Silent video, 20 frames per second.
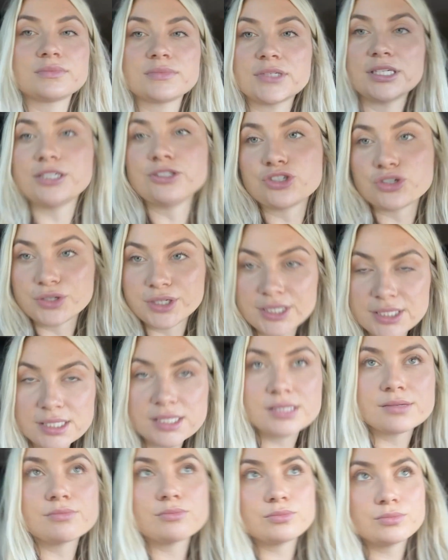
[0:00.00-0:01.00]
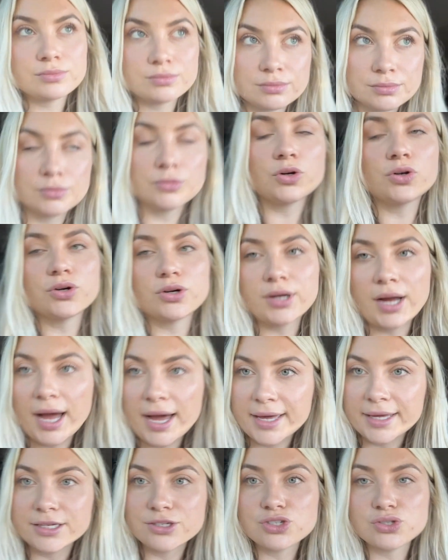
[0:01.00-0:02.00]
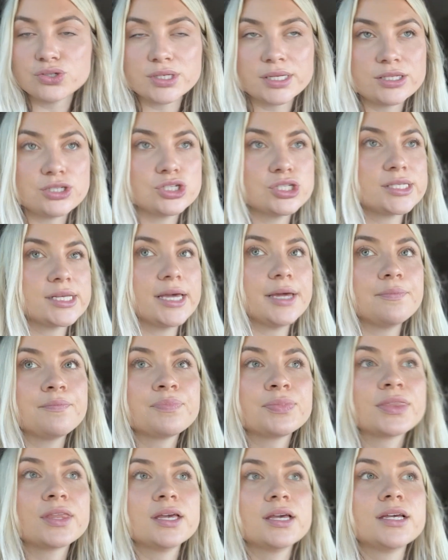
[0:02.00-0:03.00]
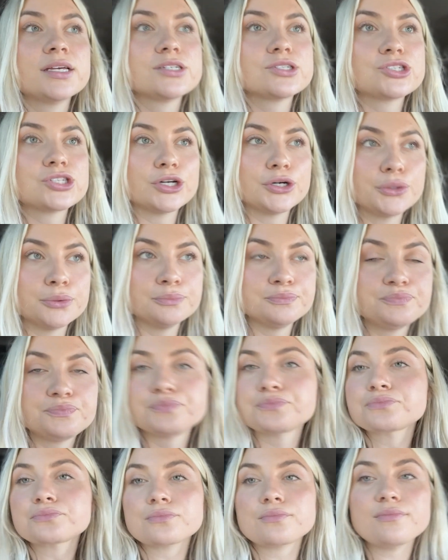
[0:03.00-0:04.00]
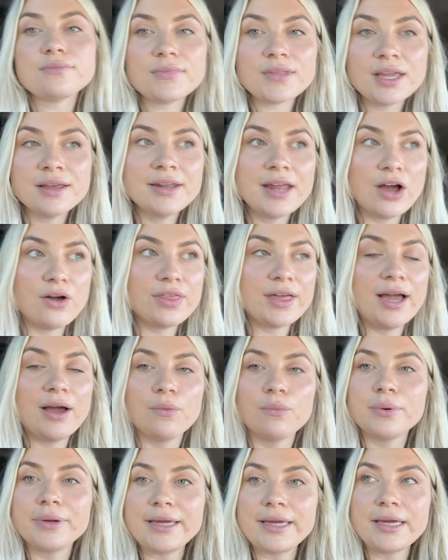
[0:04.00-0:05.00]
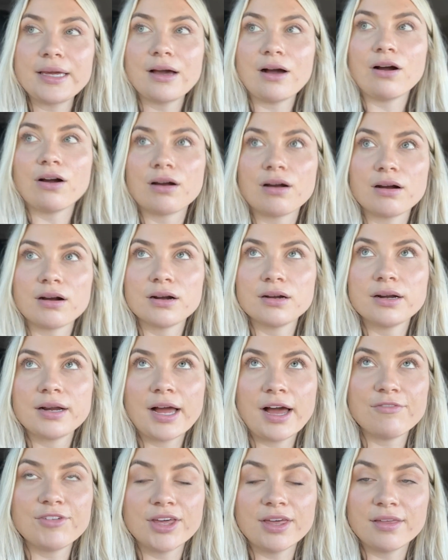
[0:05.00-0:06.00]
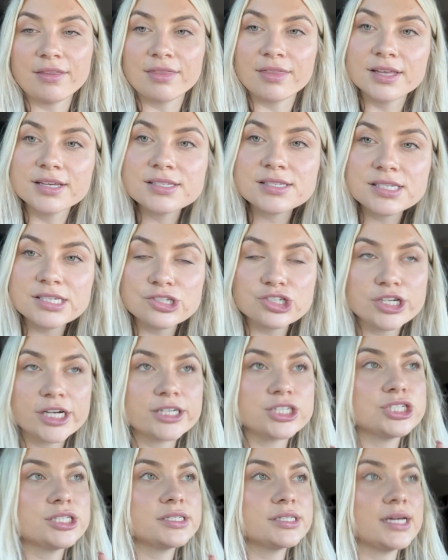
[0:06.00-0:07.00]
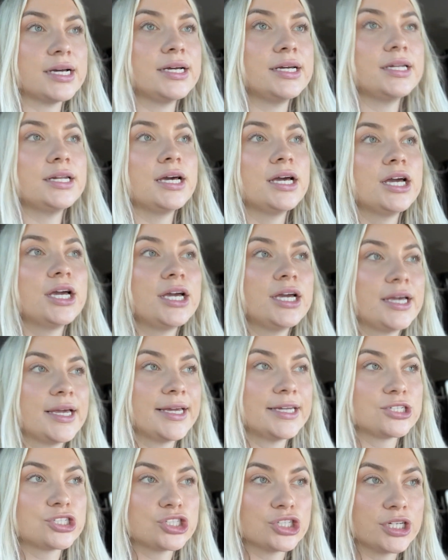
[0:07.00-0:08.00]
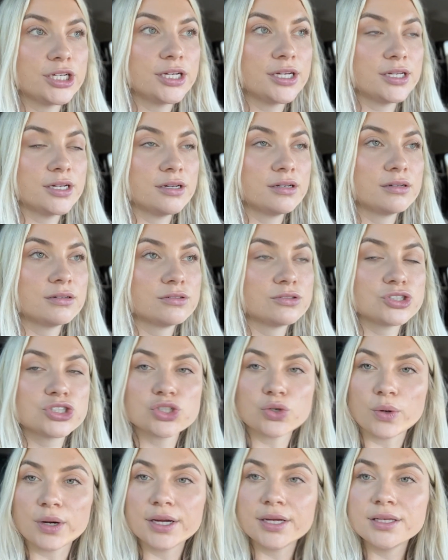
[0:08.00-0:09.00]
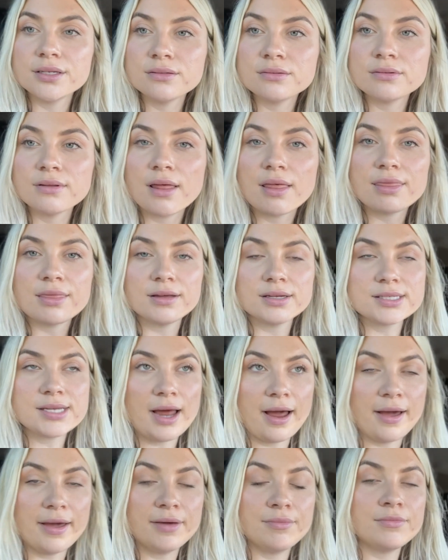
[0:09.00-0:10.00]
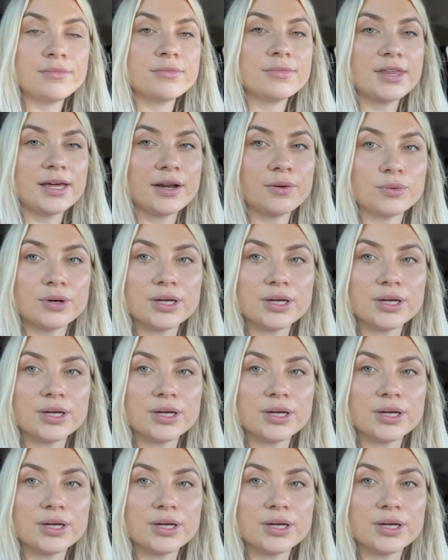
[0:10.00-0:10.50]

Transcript: injuries, or eye issues I should say. So now that we are having this injection done, it should shorten the time that it will